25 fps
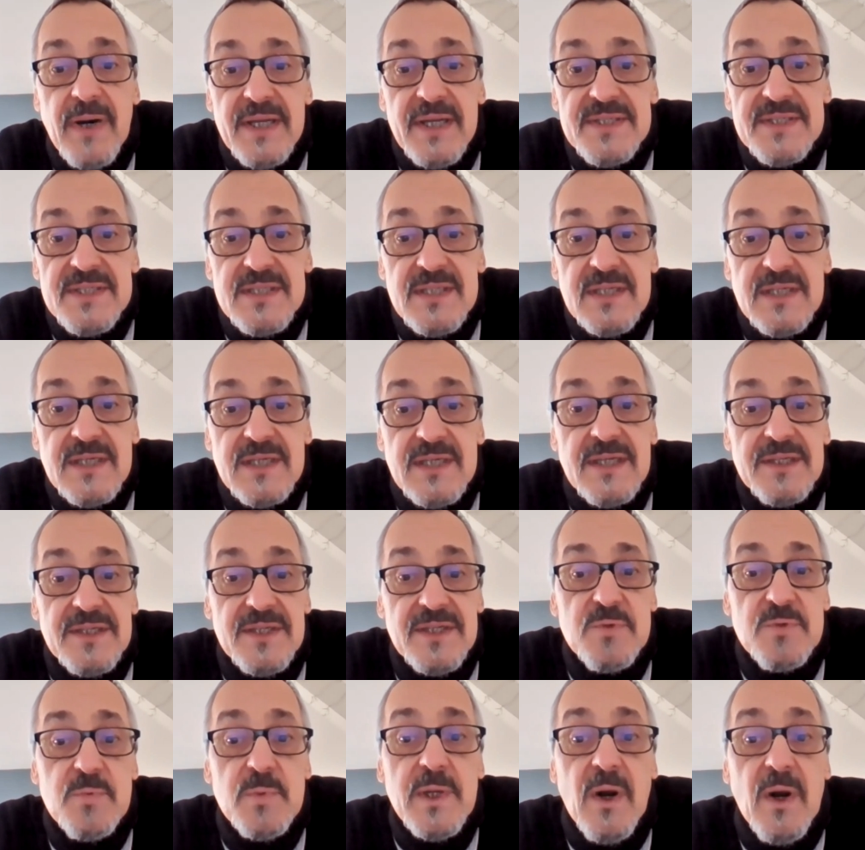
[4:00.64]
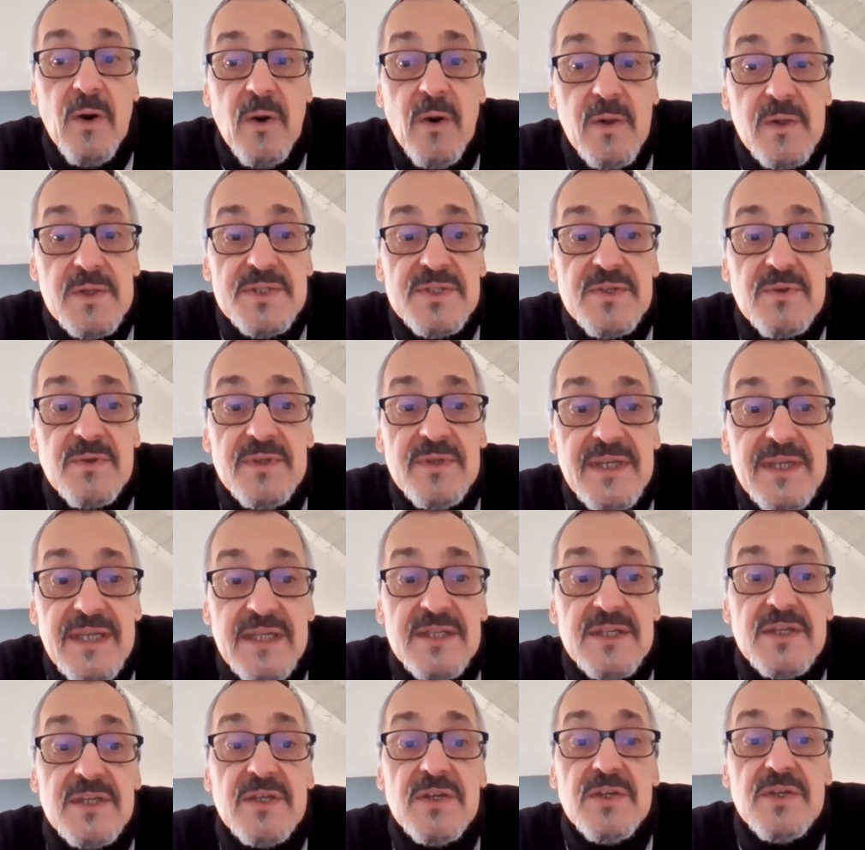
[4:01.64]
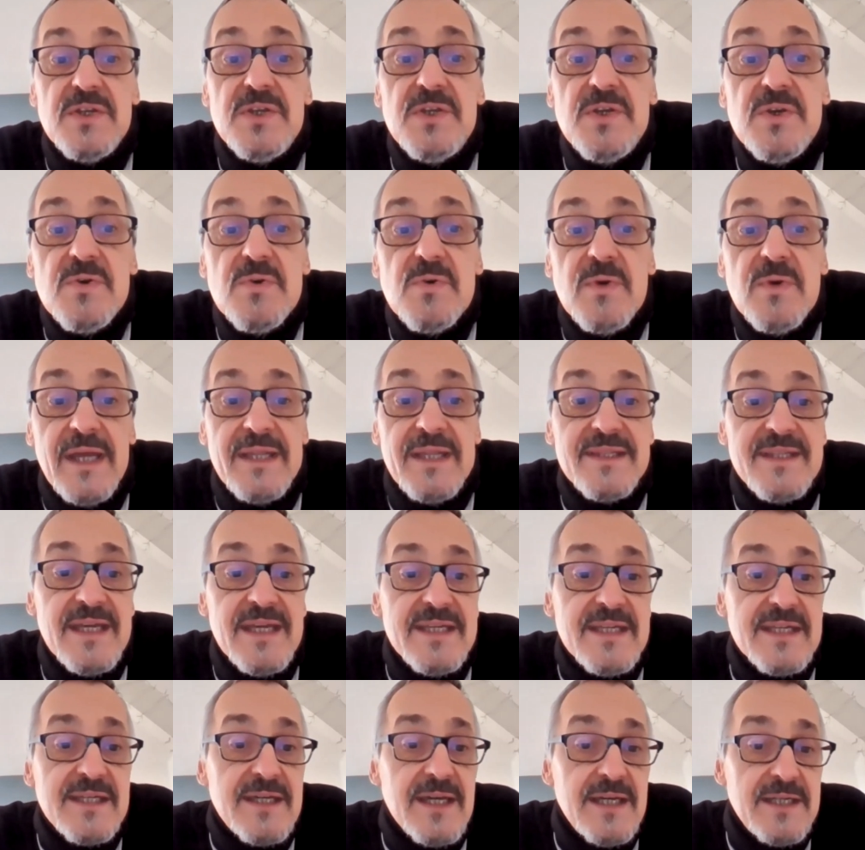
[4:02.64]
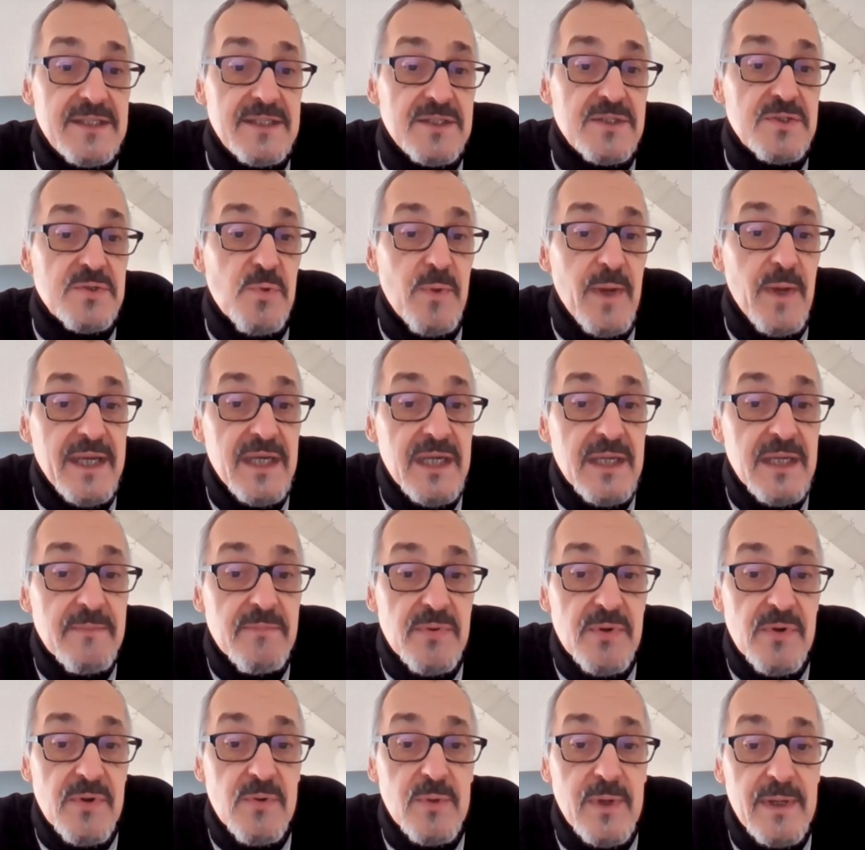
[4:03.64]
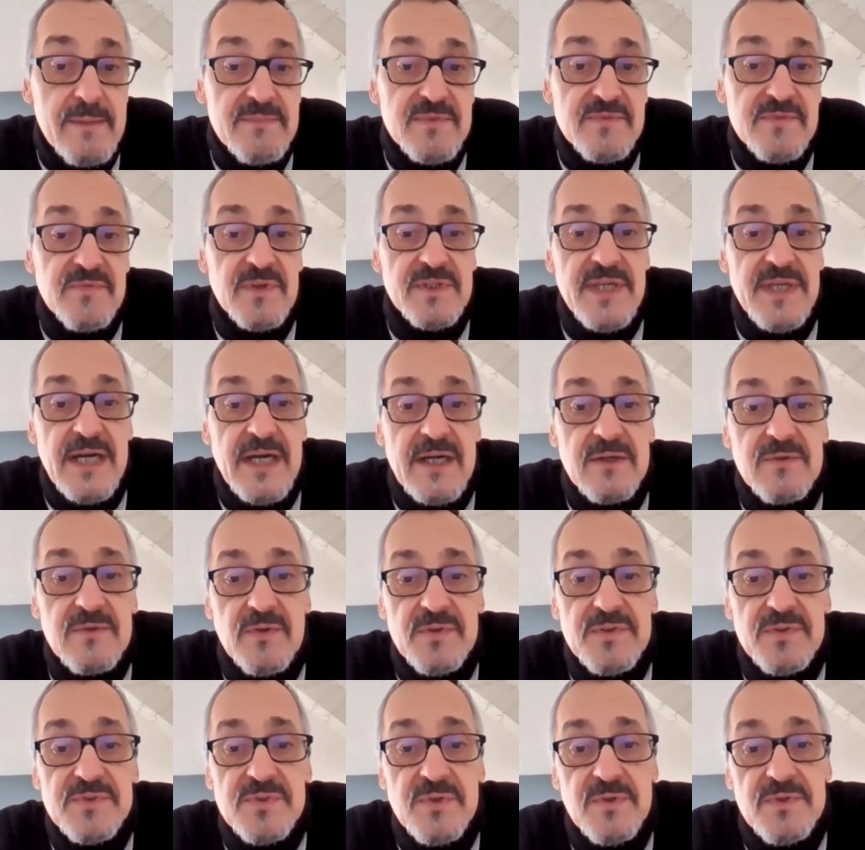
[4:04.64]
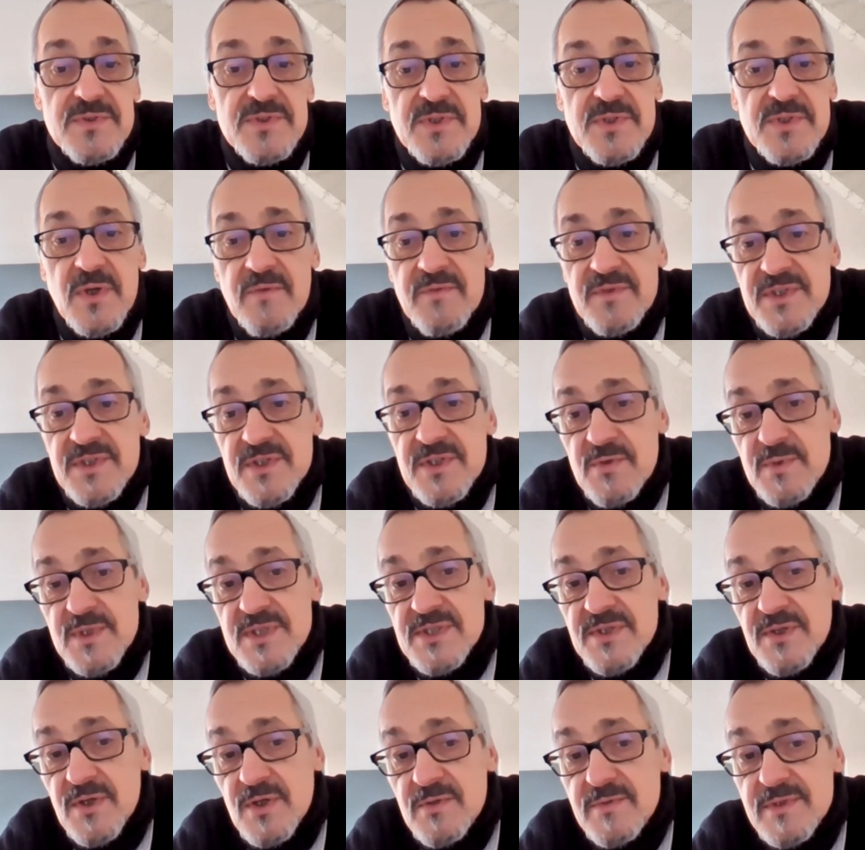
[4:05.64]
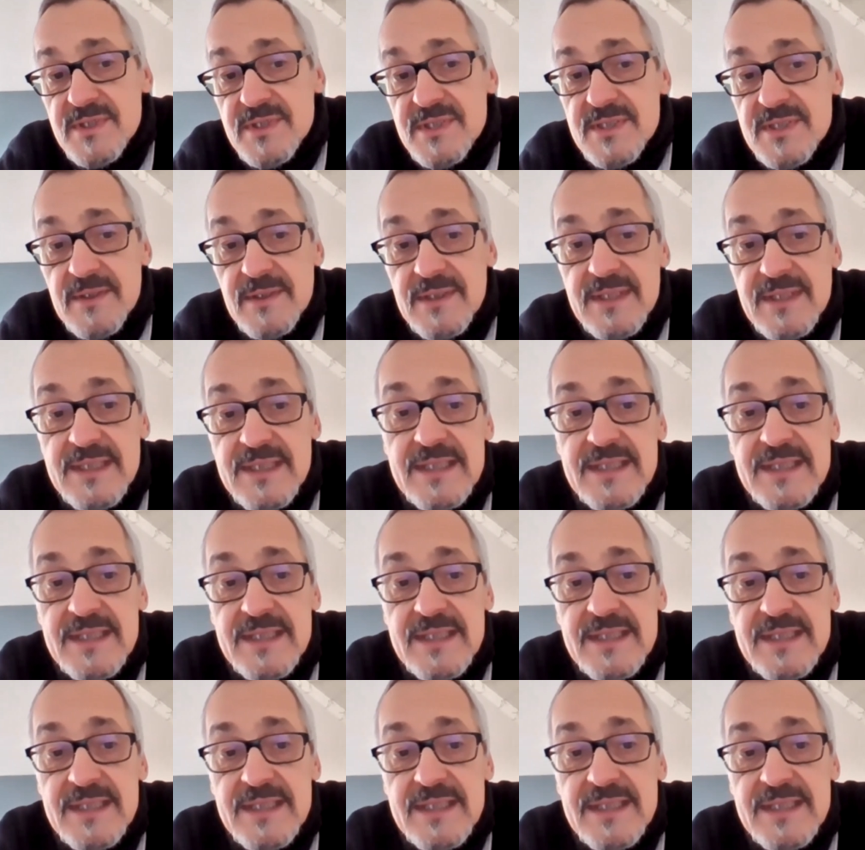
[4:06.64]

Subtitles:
But did we also need new and dedicated training programs for young conservator restorers?